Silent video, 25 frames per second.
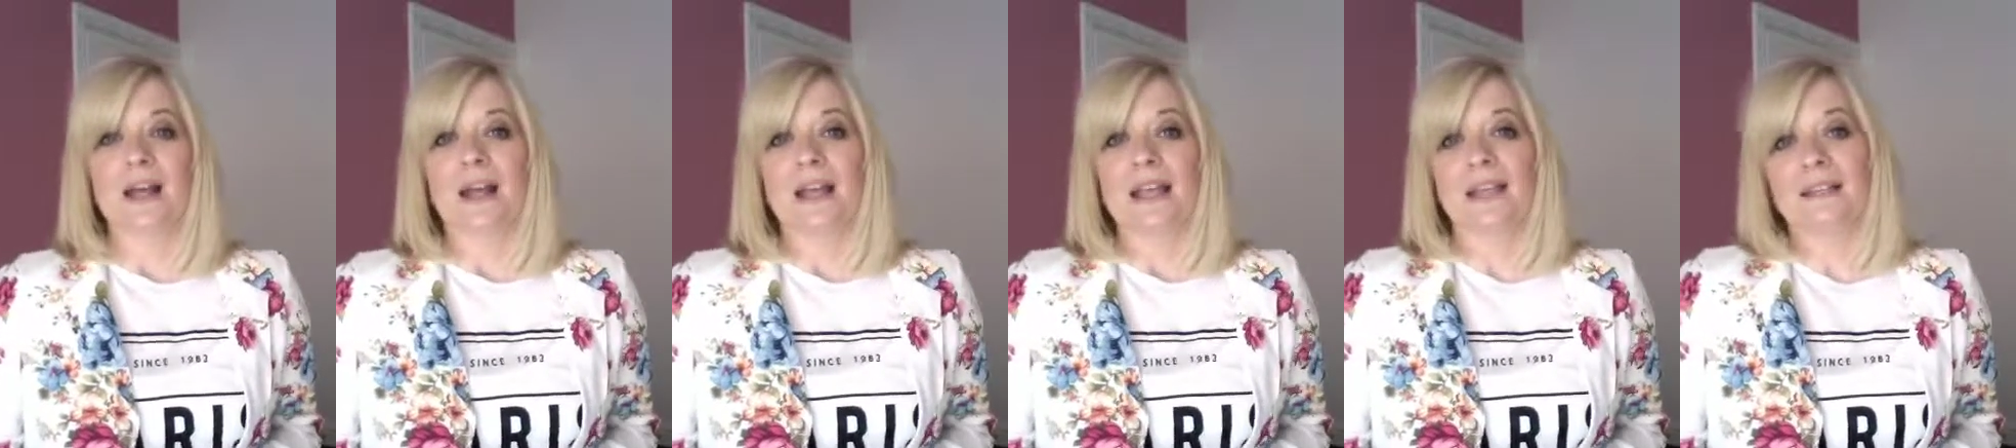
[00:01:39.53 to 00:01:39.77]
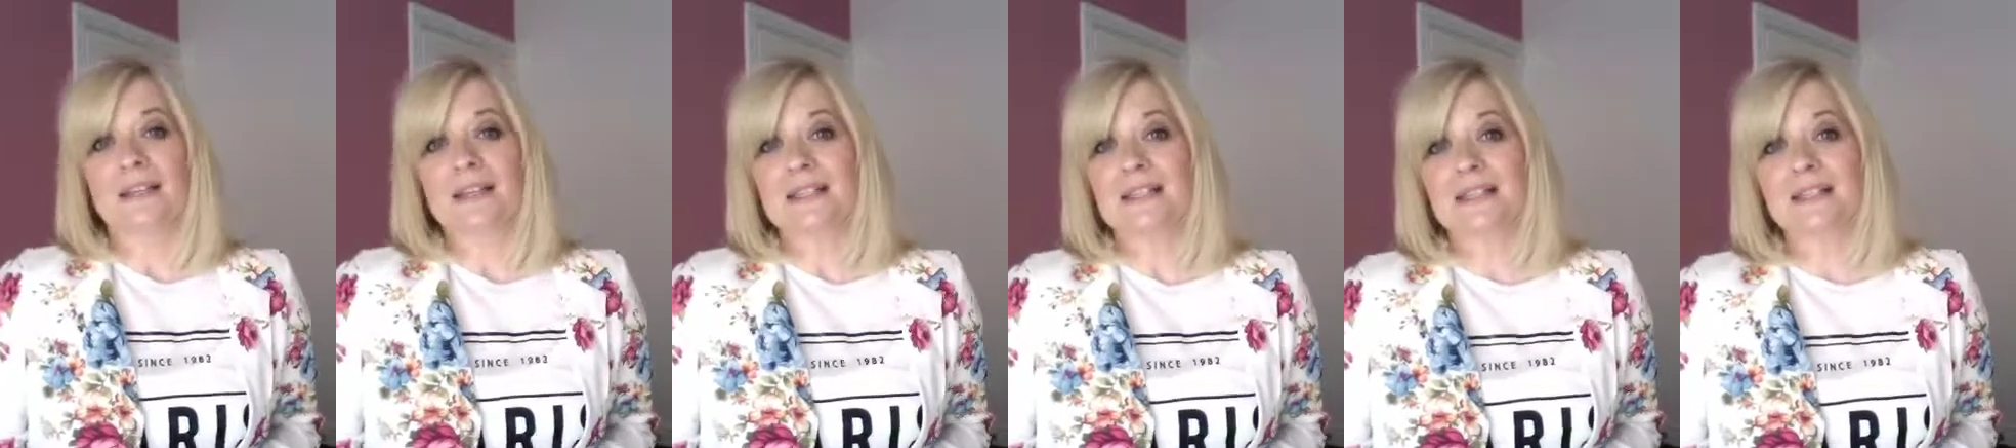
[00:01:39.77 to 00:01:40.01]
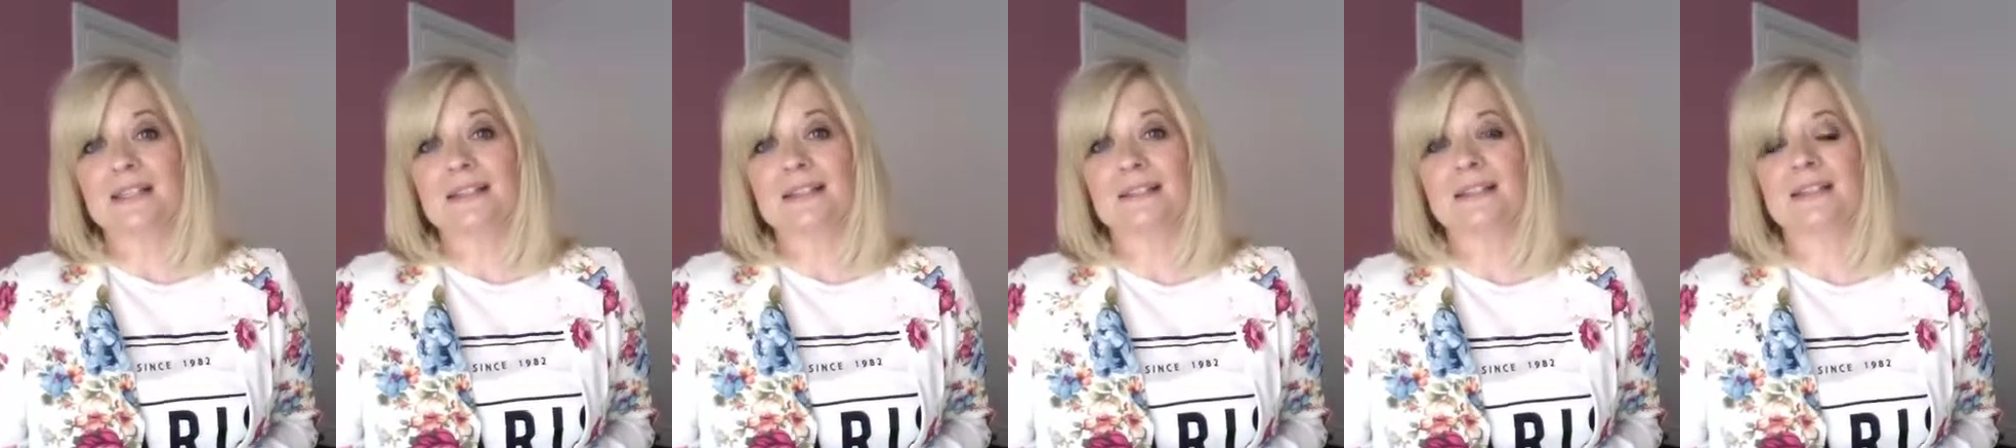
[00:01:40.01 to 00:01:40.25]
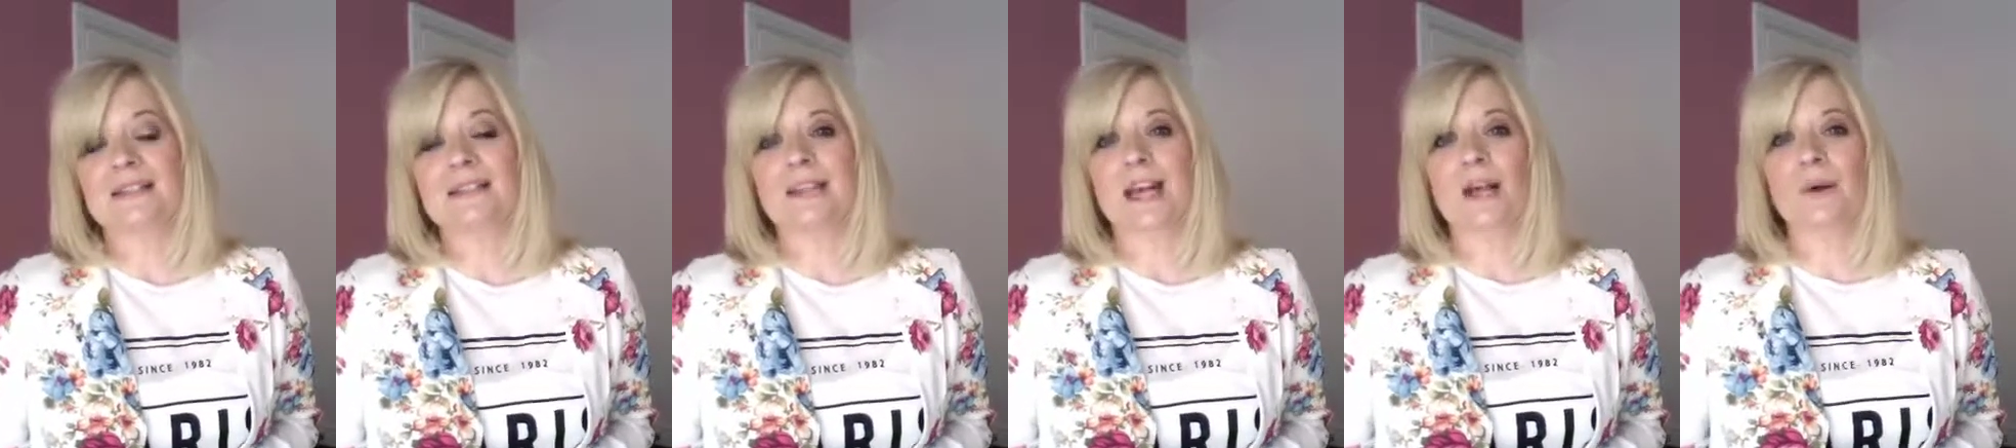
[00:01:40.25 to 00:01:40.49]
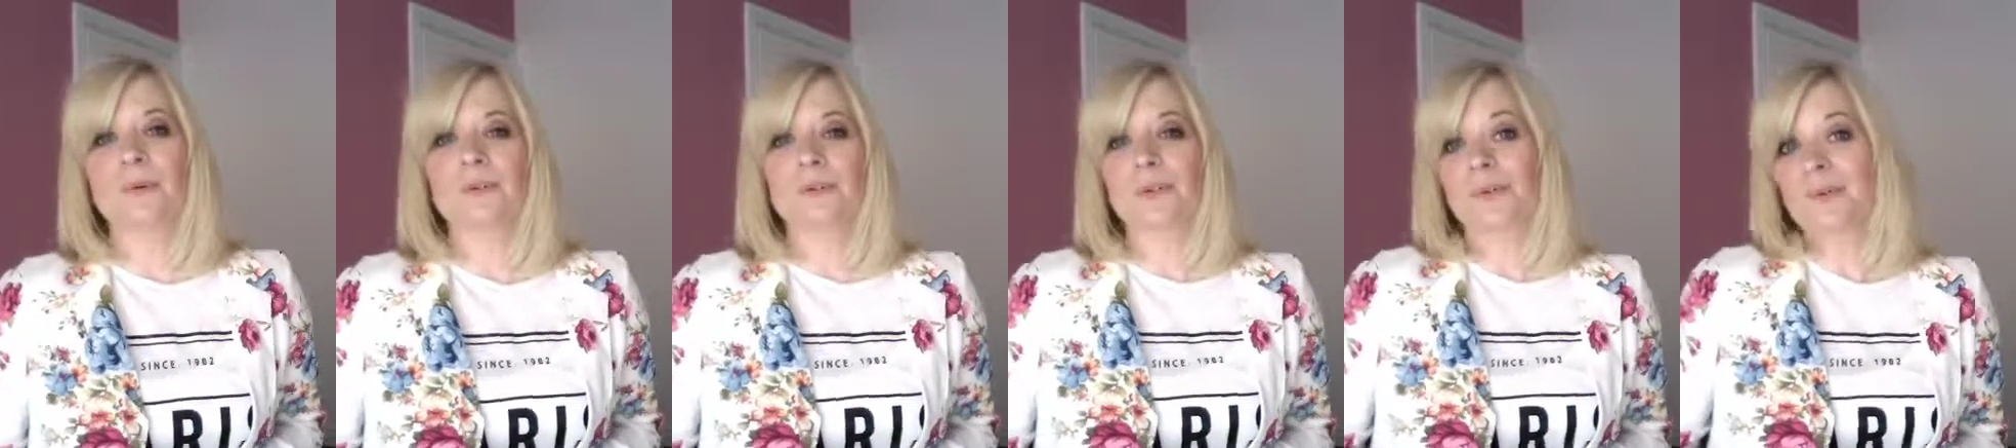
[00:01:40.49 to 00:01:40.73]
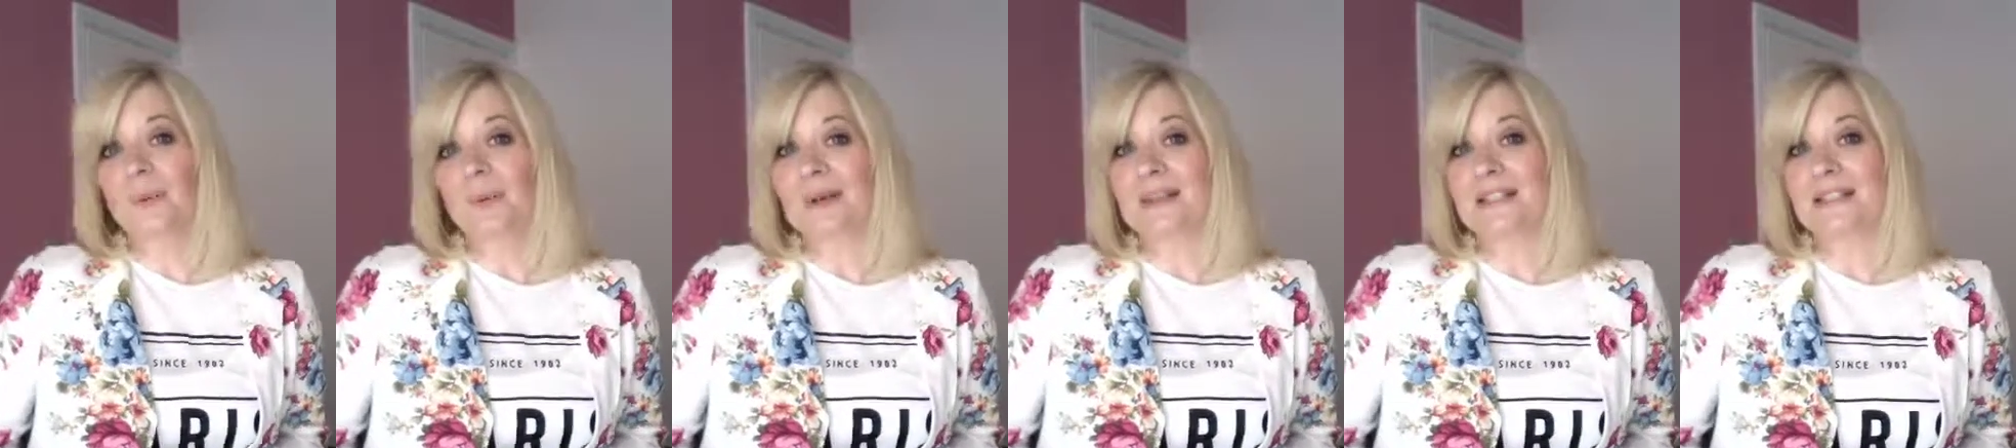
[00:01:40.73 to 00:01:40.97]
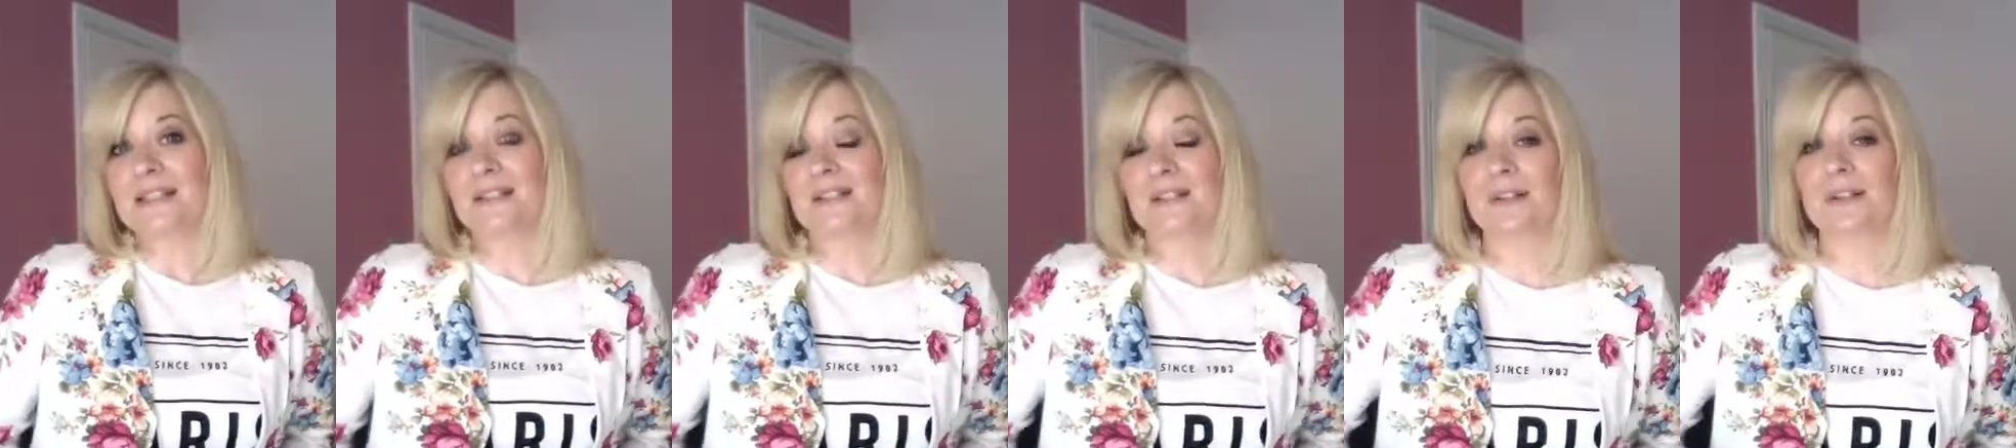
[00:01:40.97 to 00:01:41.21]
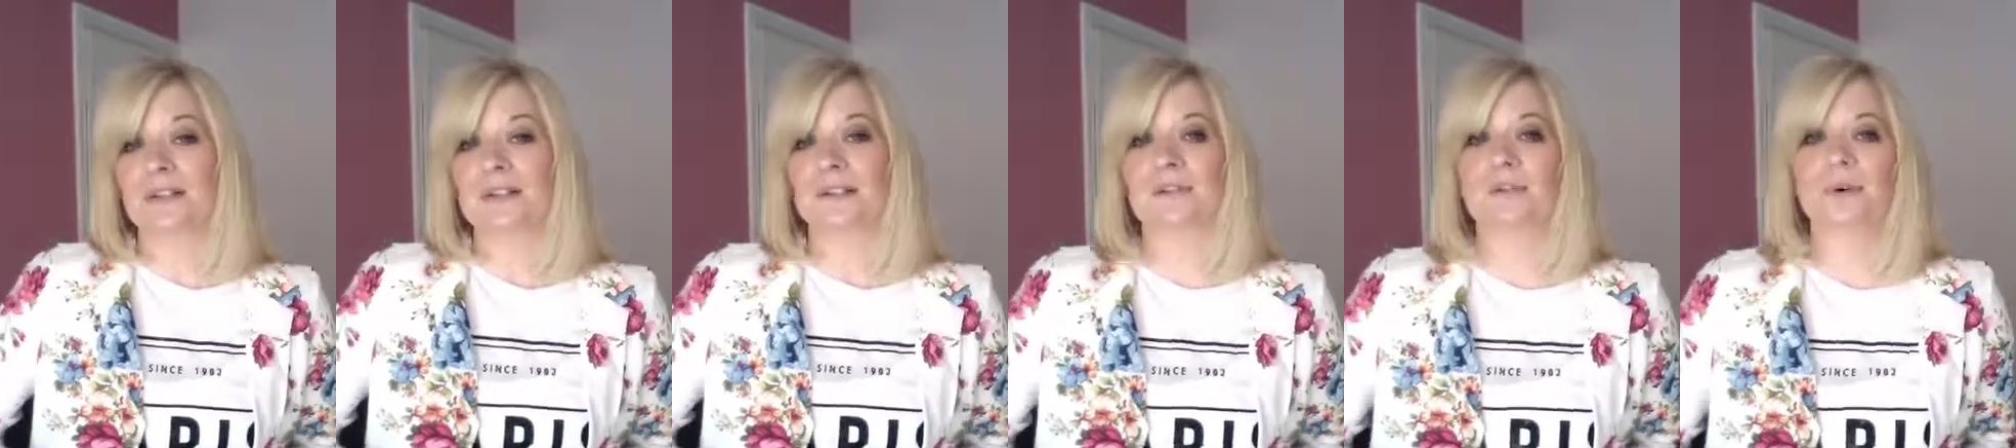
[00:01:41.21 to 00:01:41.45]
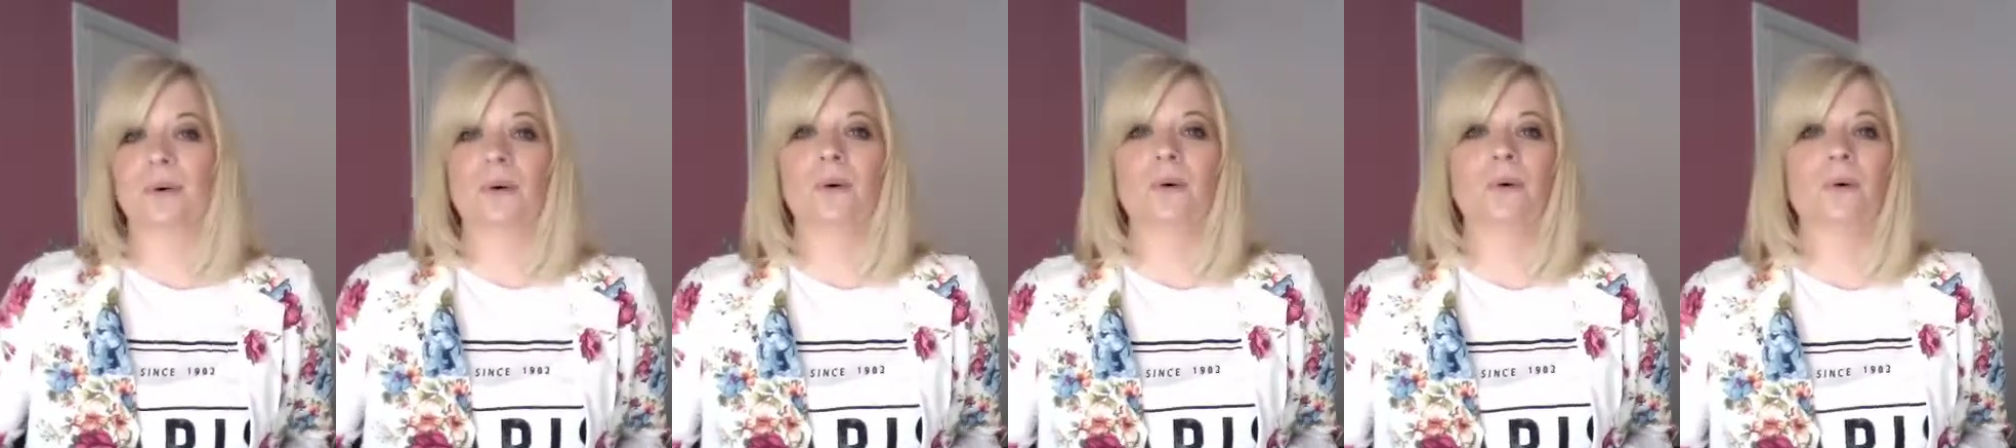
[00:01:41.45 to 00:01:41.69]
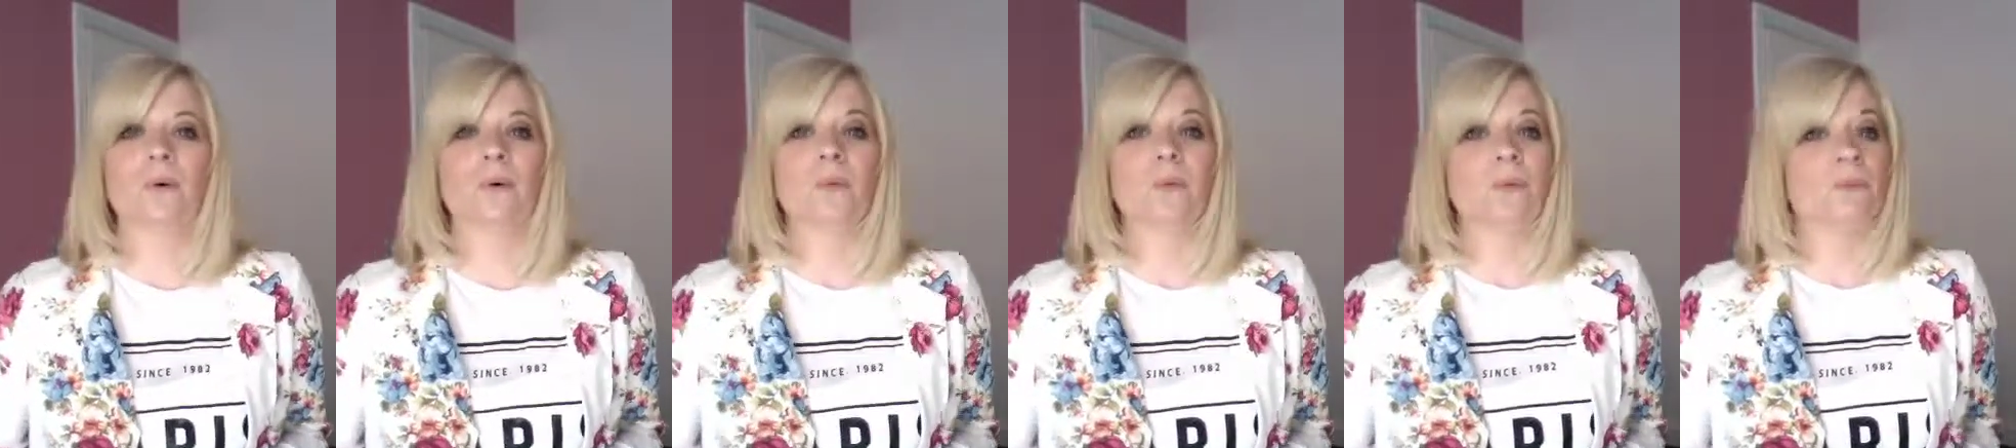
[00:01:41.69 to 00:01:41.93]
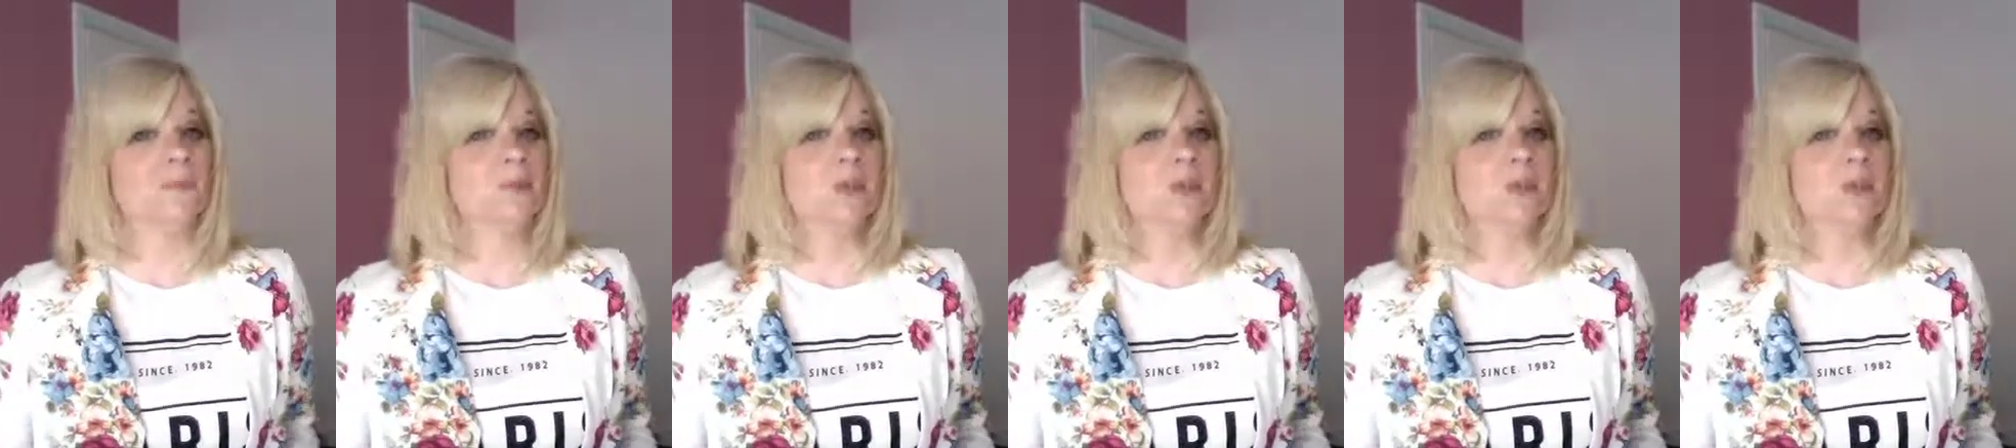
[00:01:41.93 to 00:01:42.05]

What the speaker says: In this instance, I would always look for